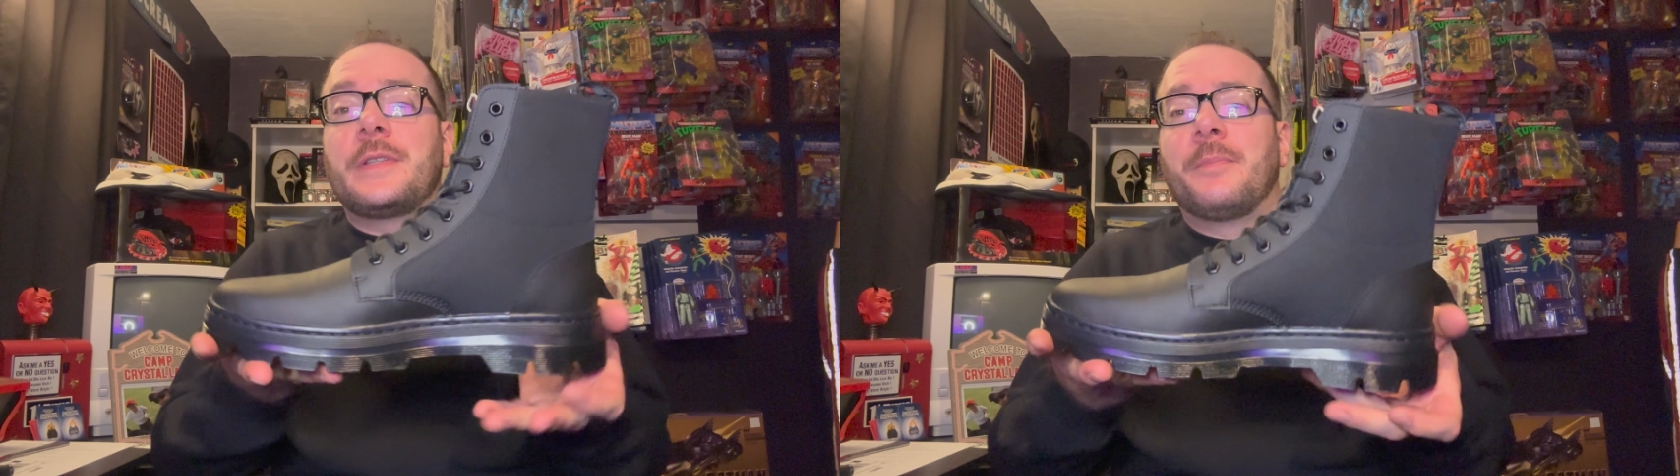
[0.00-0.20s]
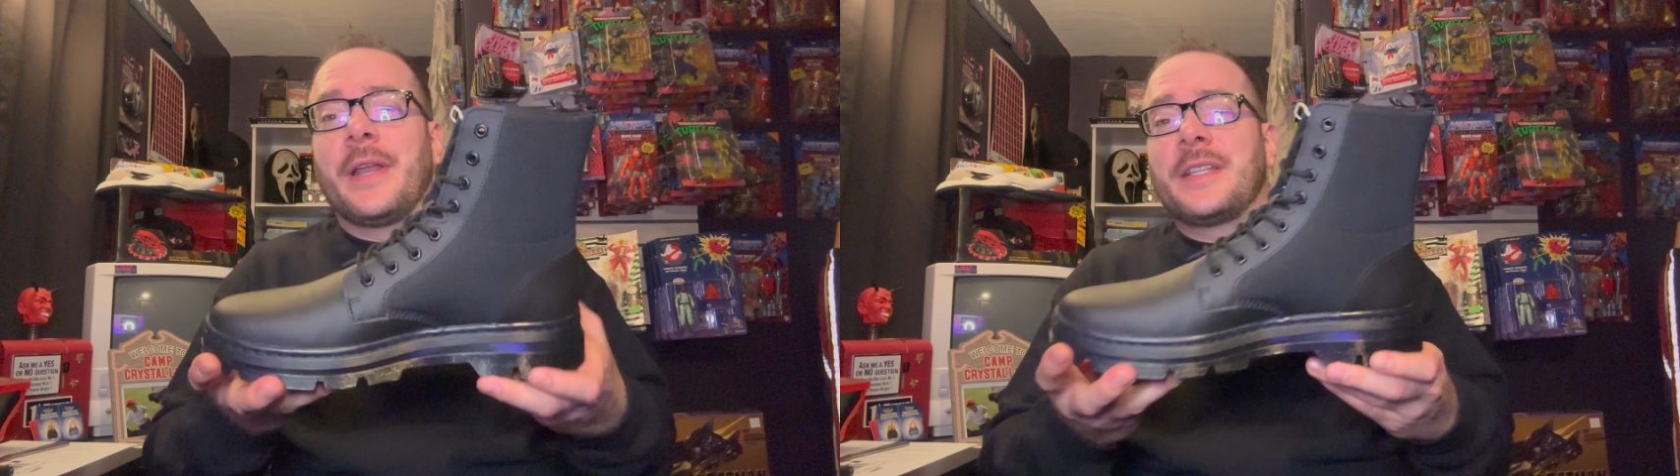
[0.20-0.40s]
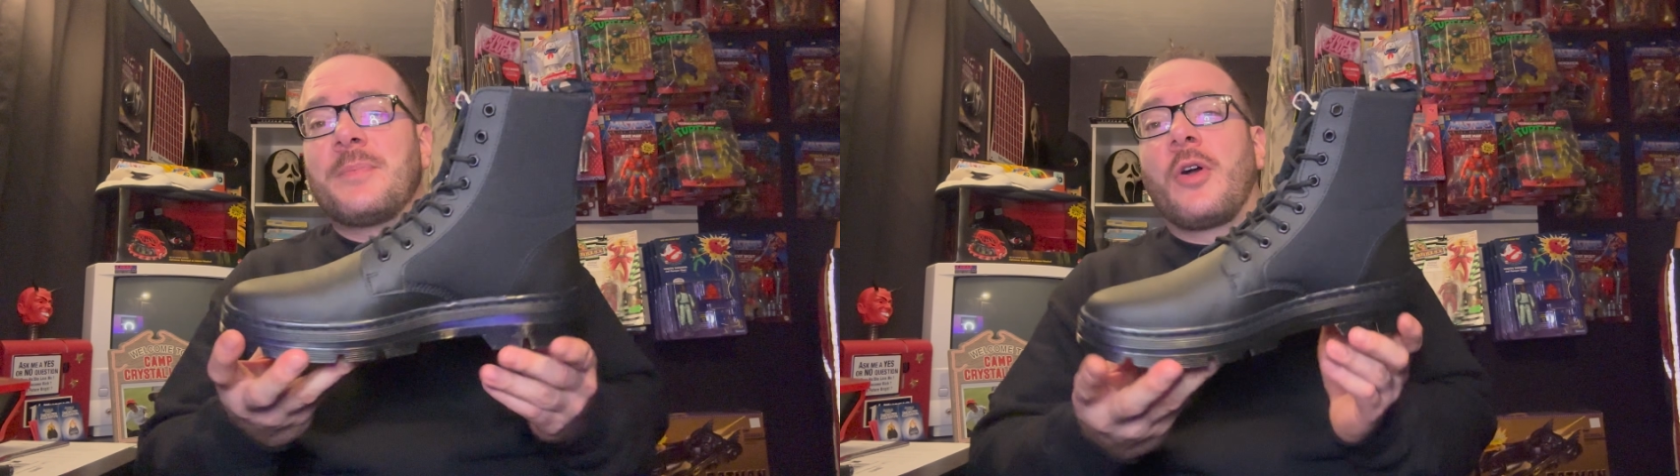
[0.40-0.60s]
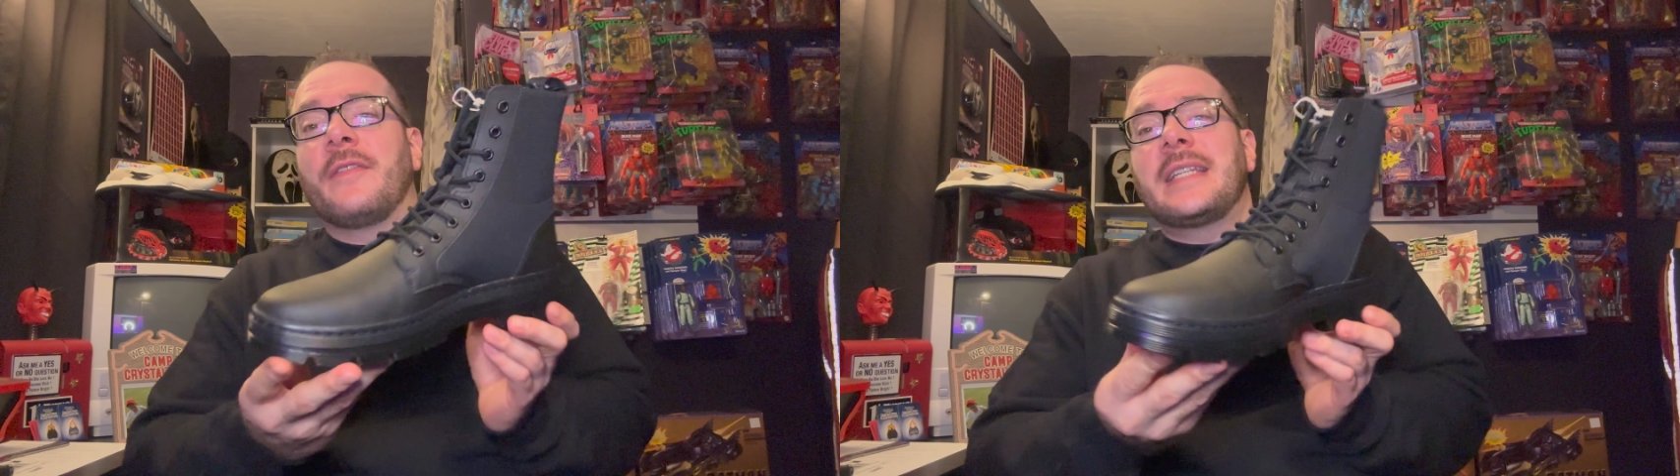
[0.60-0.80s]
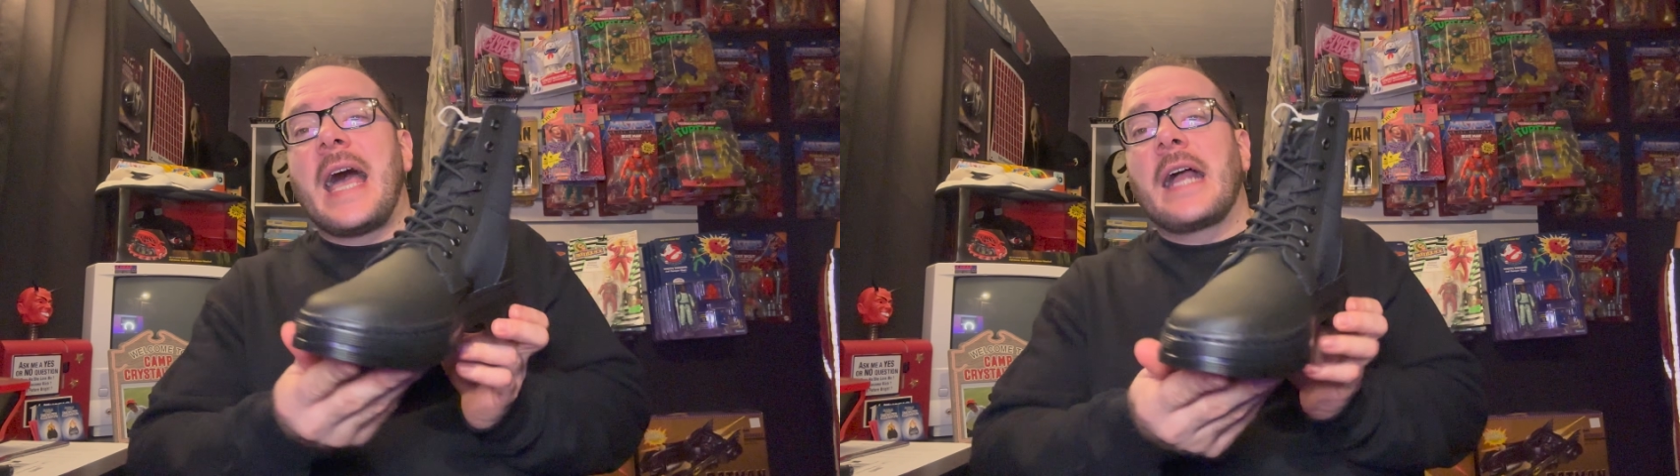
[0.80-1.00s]
but it's more of a
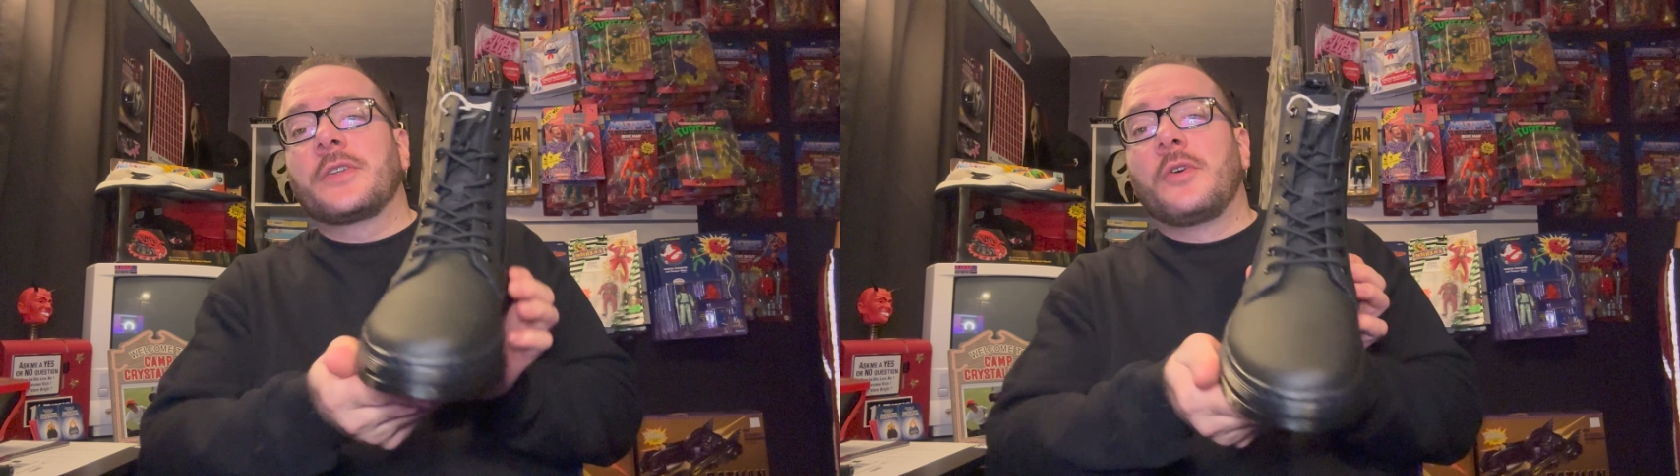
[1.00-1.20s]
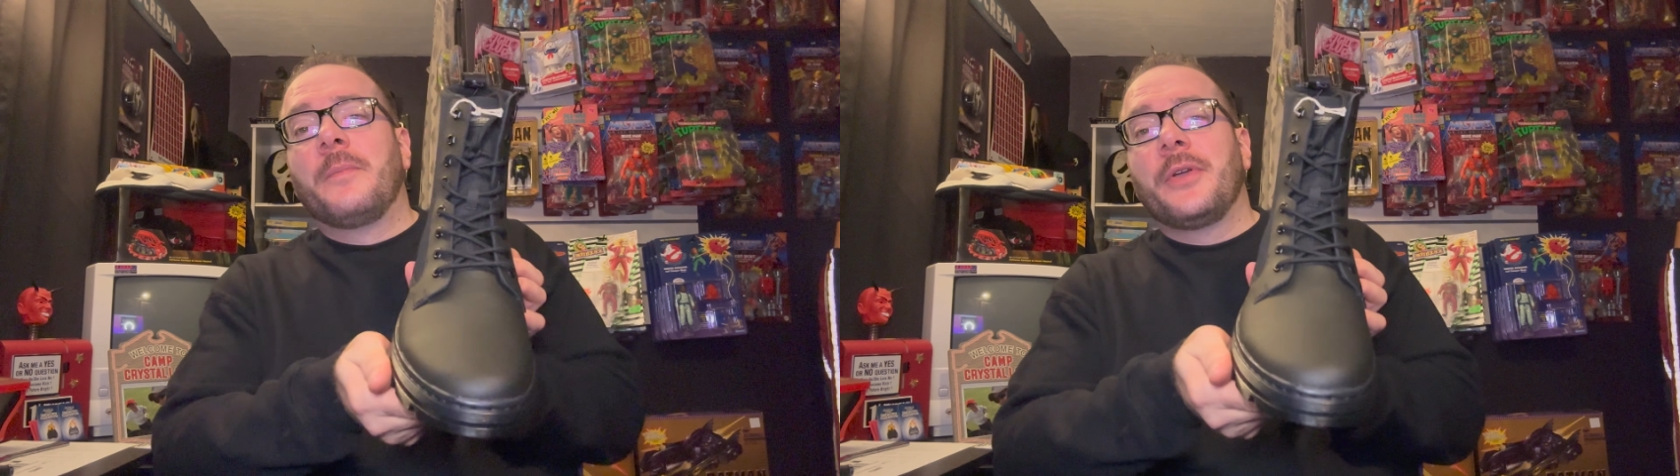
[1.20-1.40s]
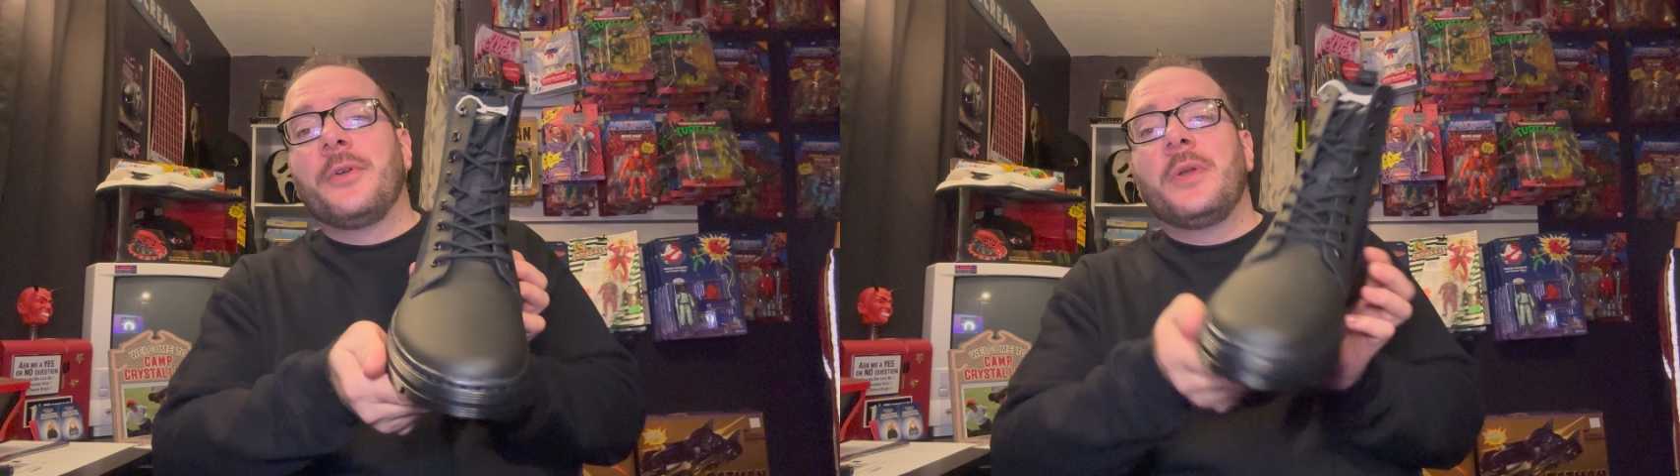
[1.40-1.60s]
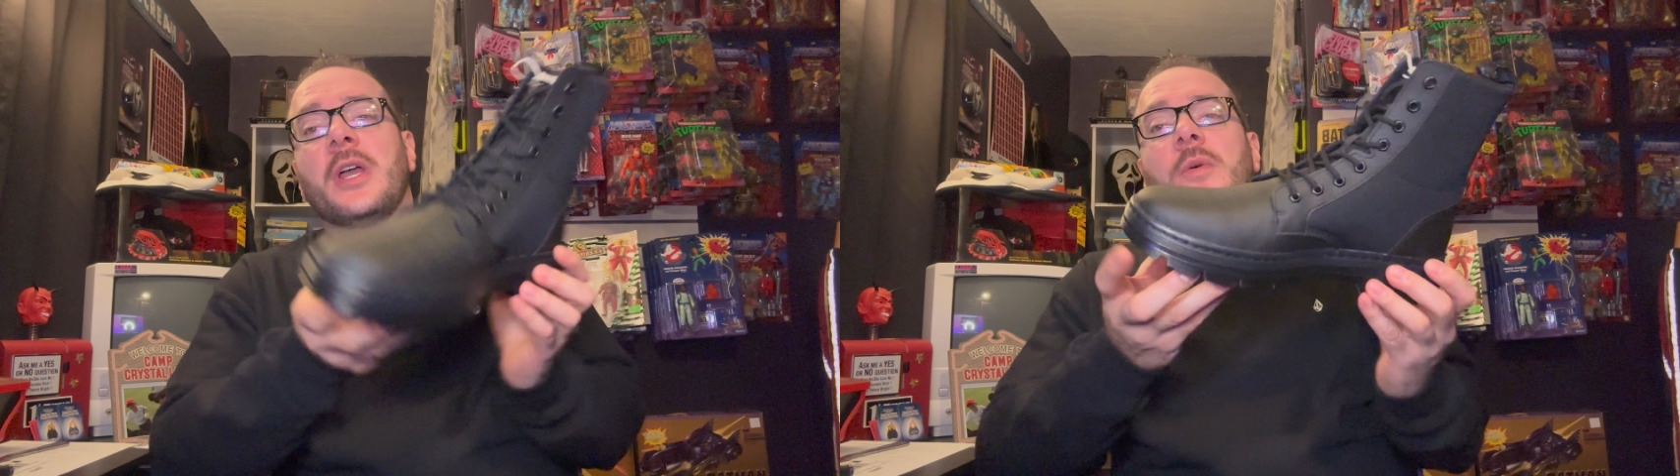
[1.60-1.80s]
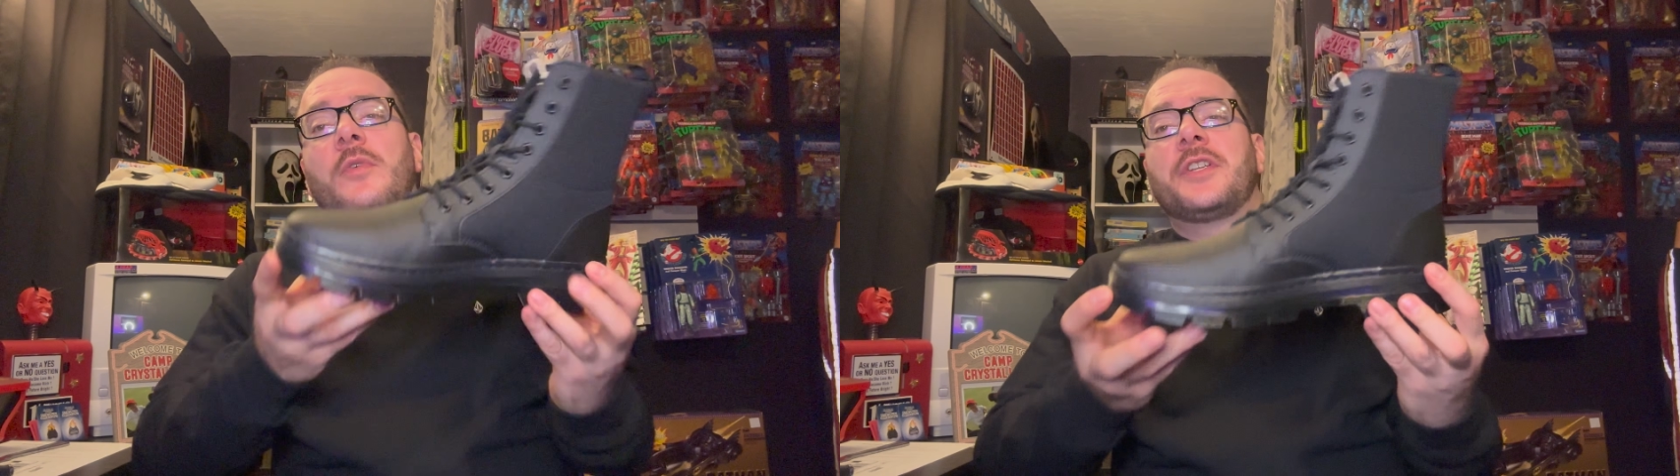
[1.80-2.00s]
tactical boot,
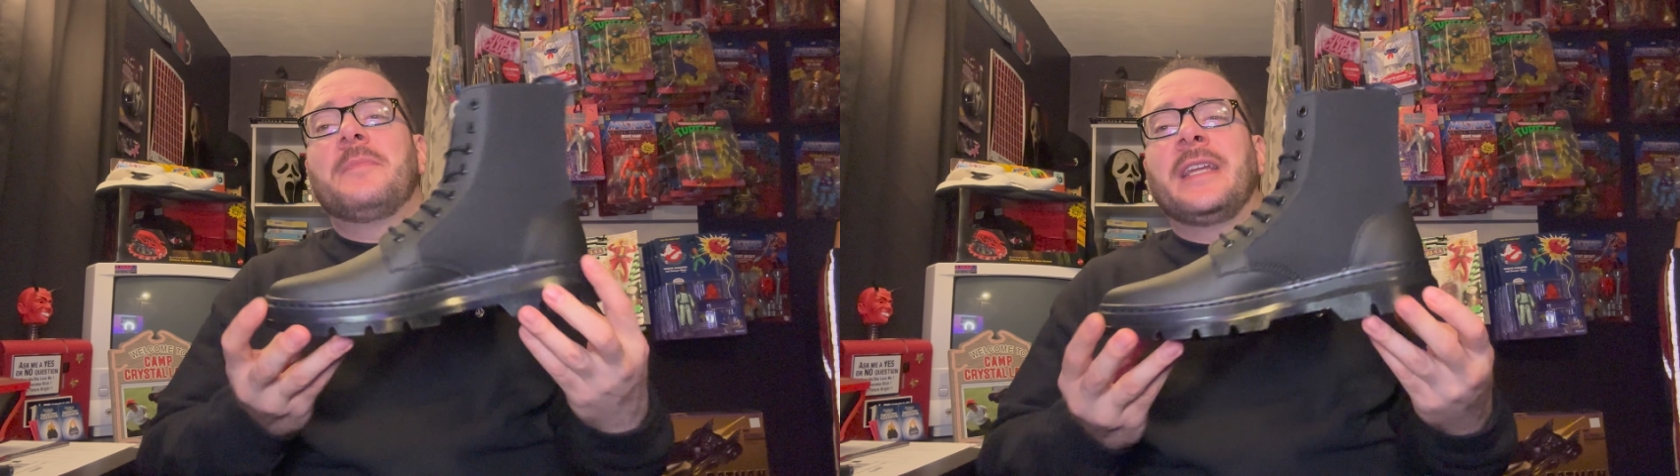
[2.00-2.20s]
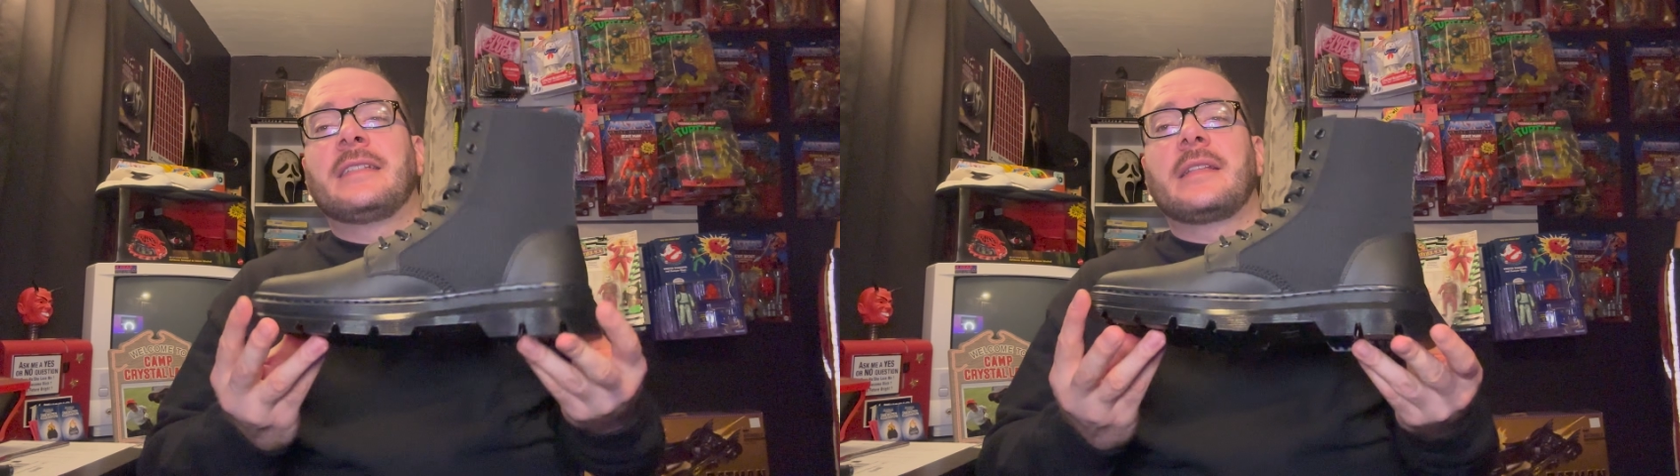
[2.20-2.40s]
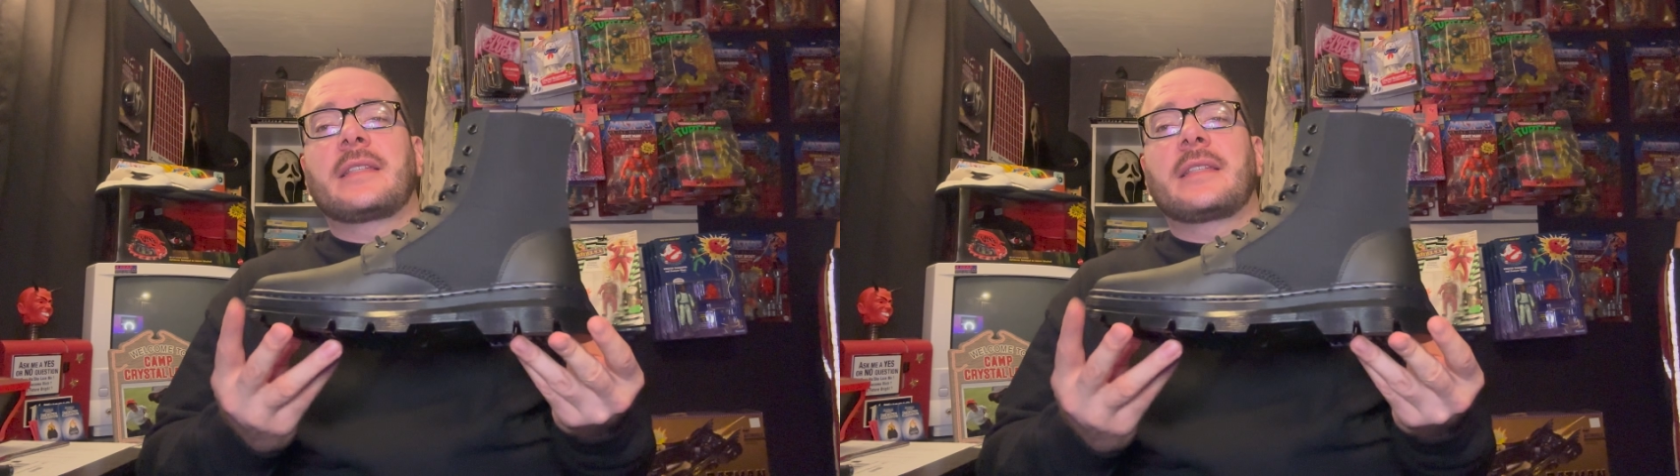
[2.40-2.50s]
which means it's